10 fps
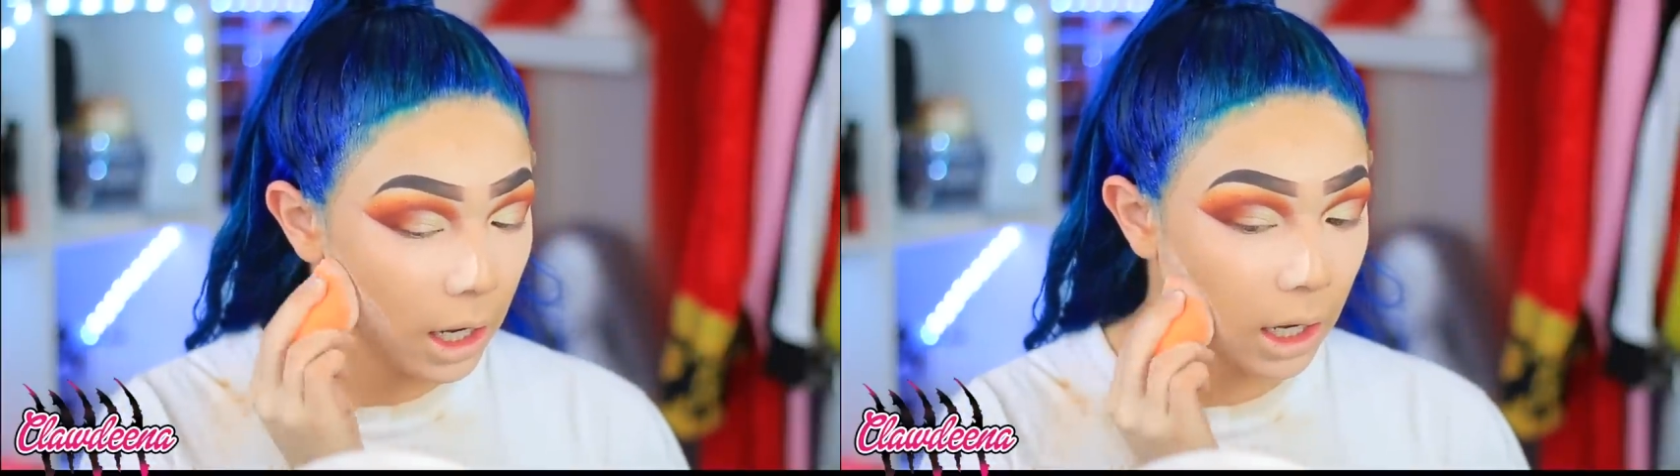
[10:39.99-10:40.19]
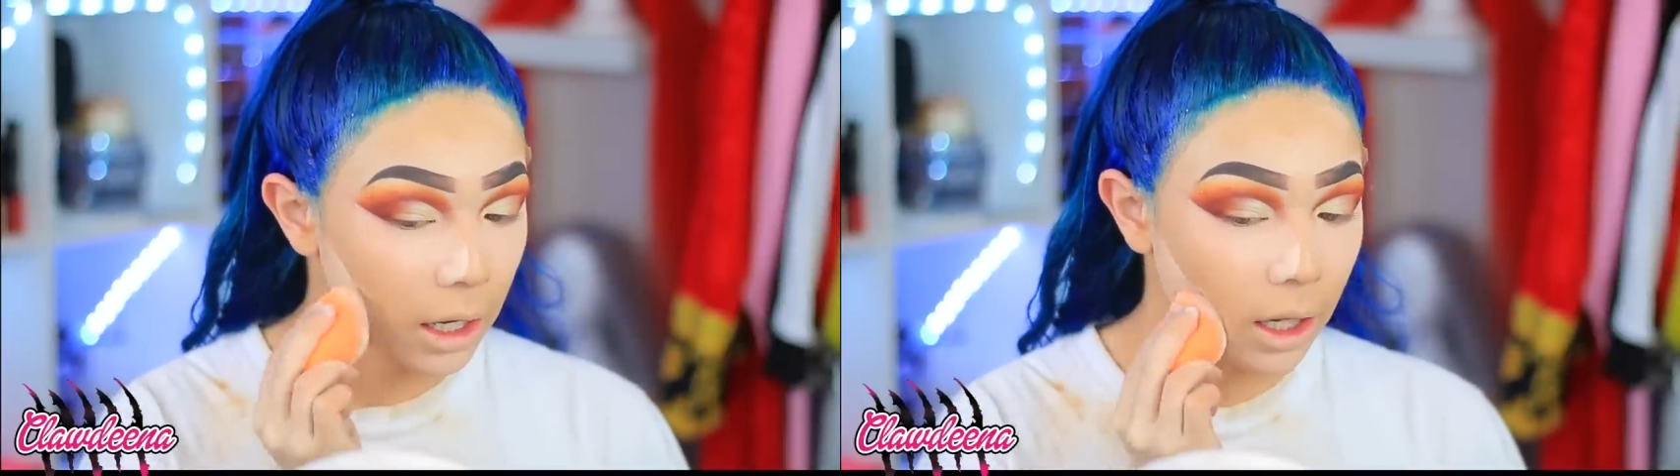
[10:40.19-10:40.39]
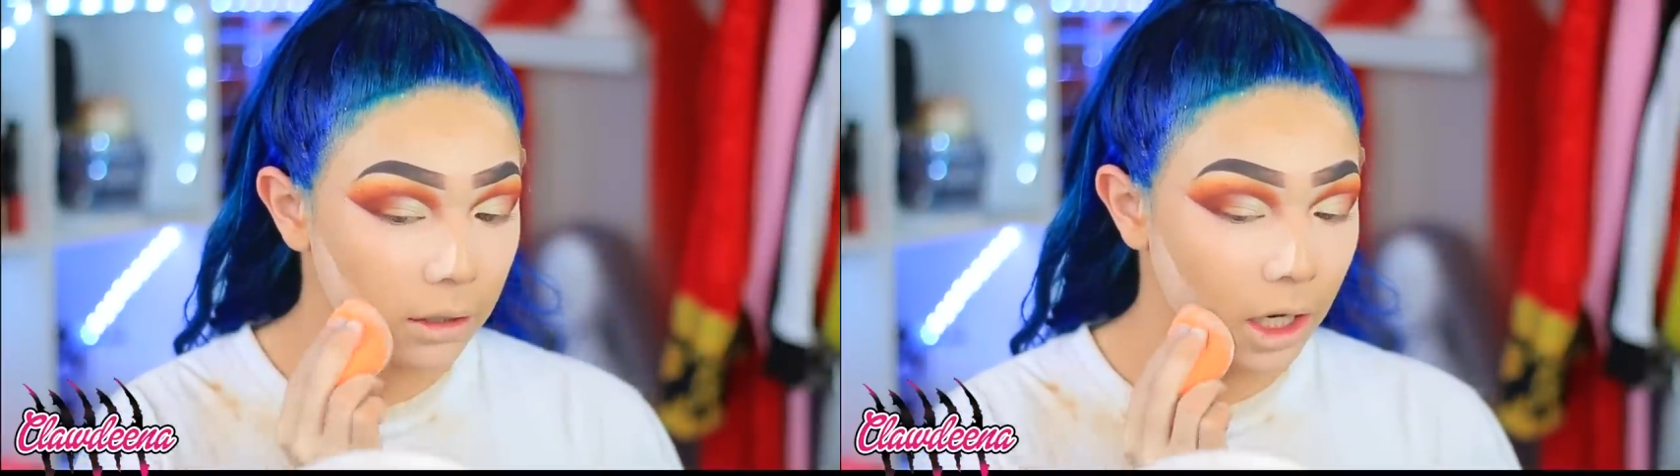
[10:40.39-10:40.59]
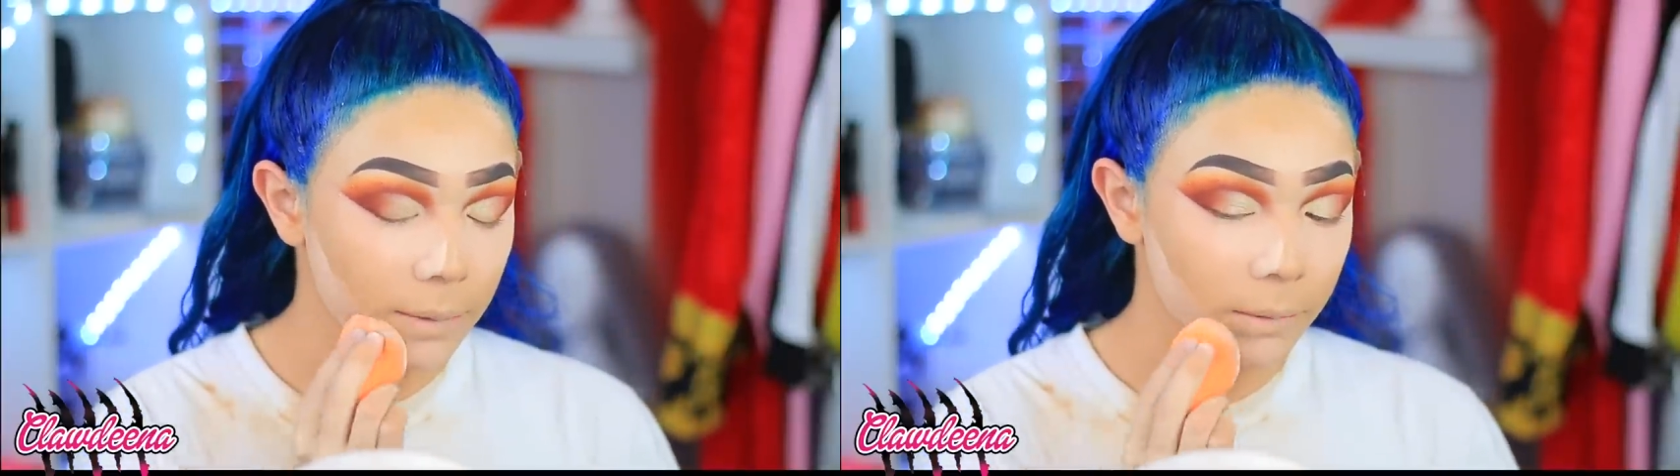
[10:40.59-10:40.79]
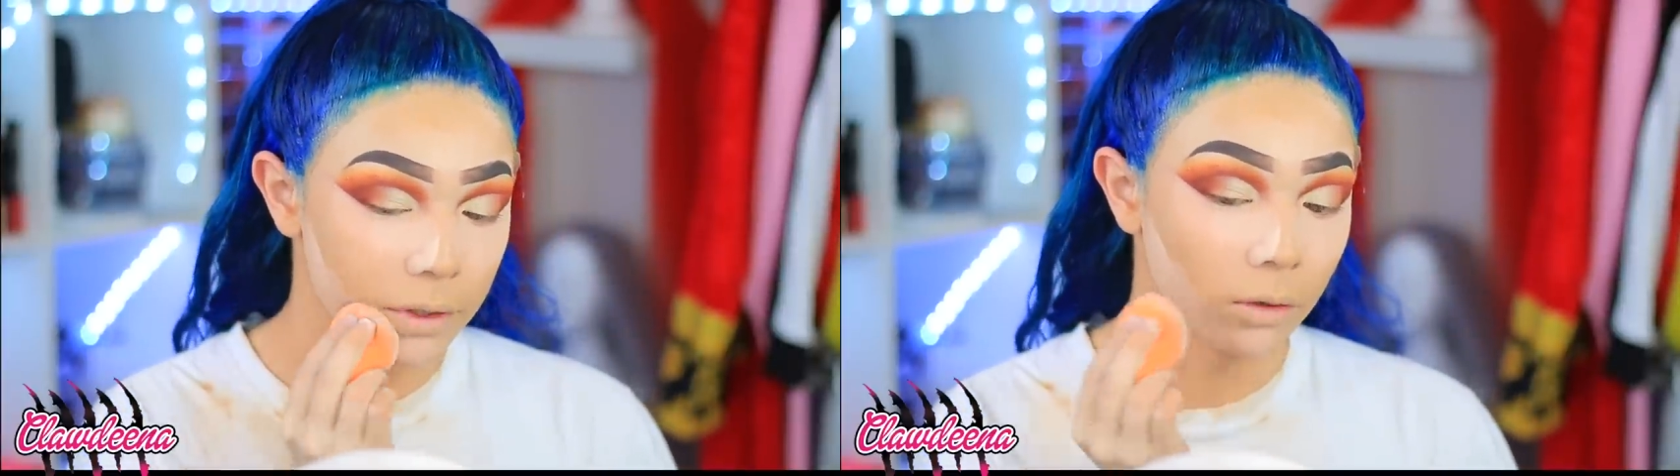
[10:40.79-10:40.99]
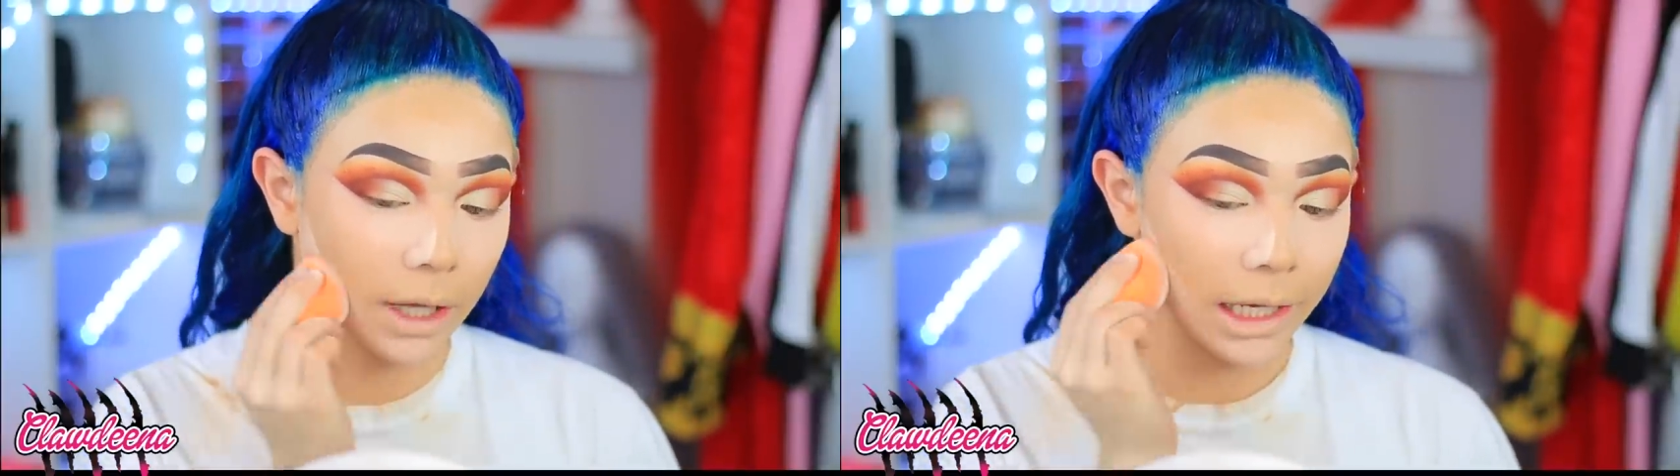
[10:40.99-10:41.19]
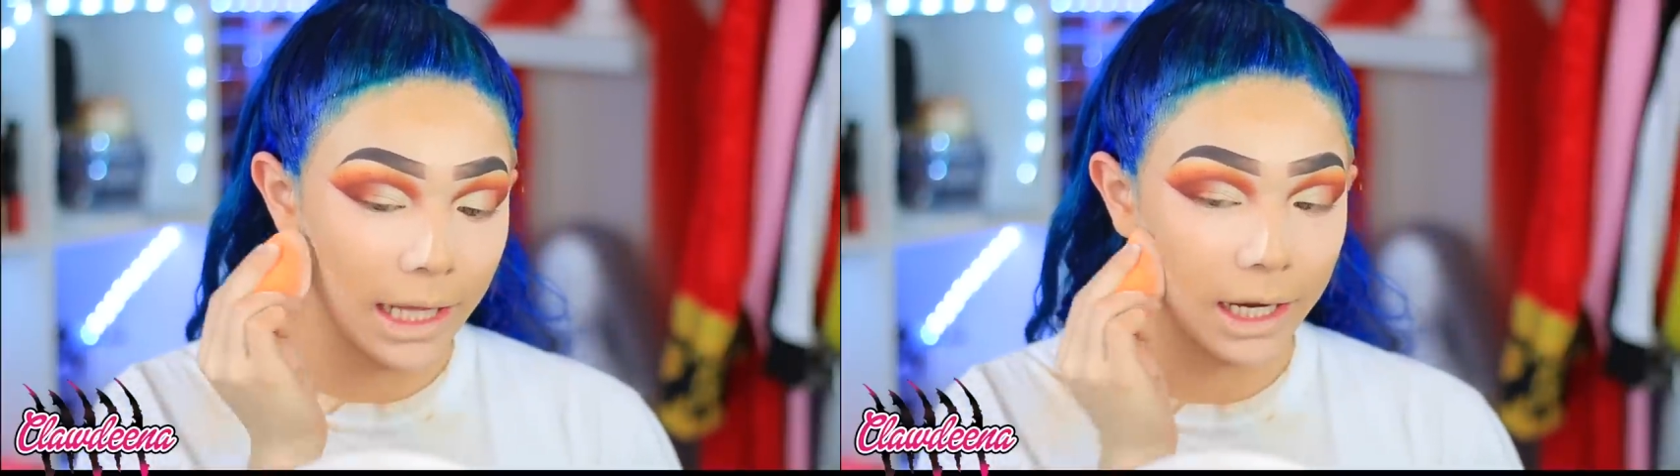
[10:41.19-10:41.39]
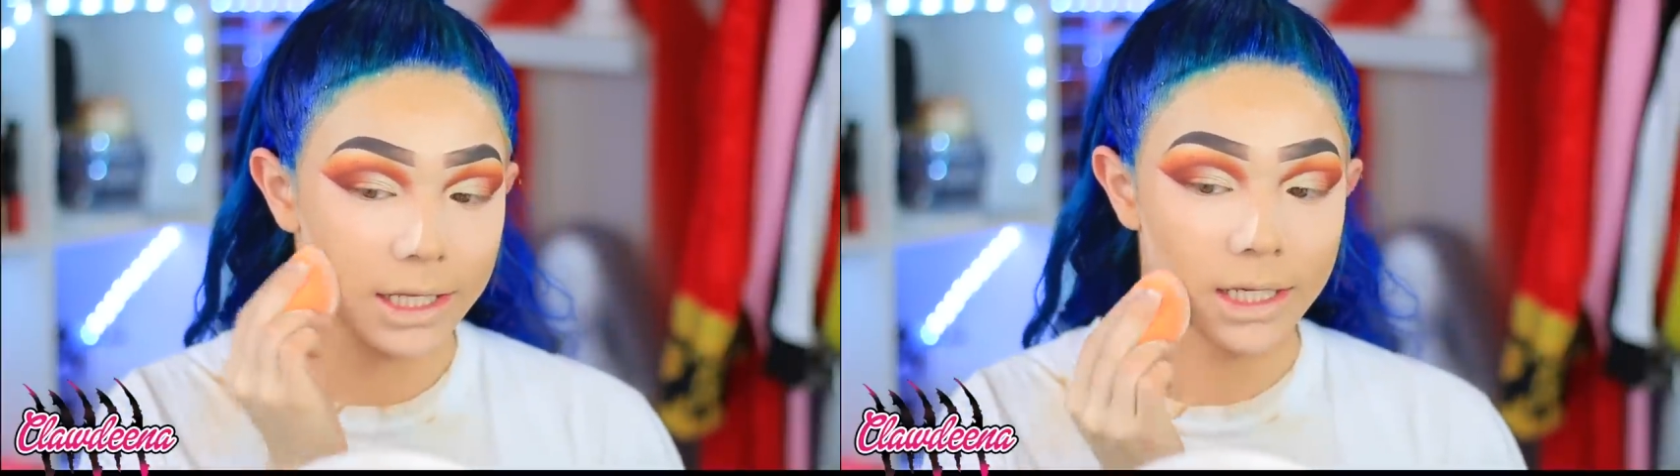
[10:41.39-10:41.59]
Uh, a lot of people don't
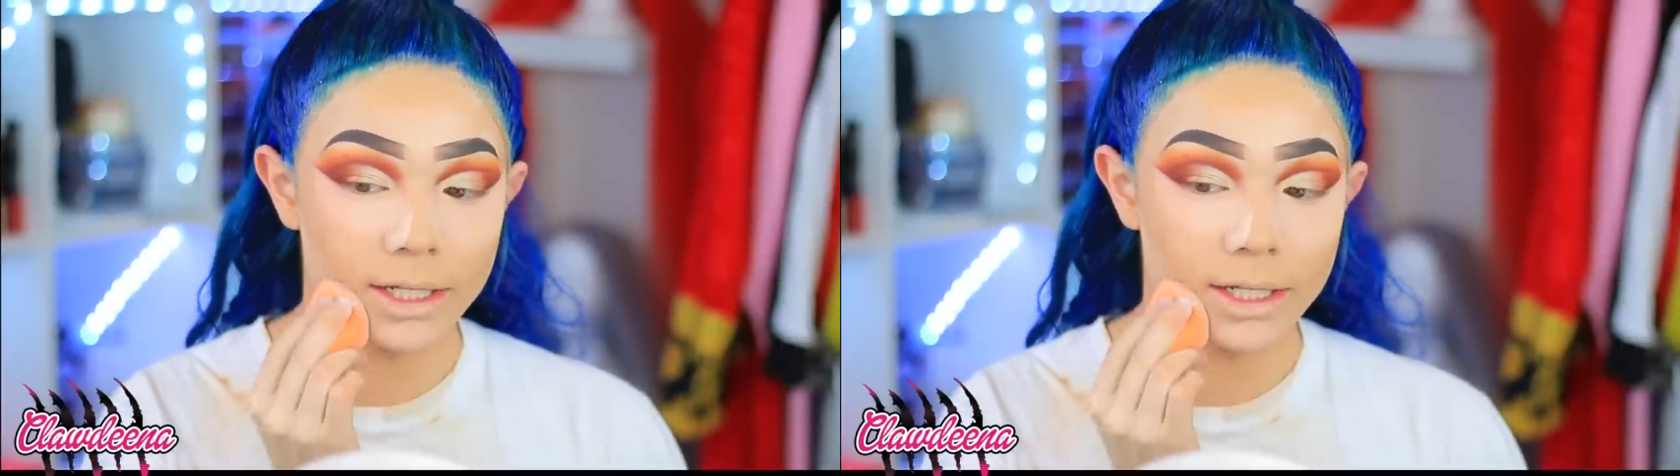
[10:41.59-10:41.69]
like that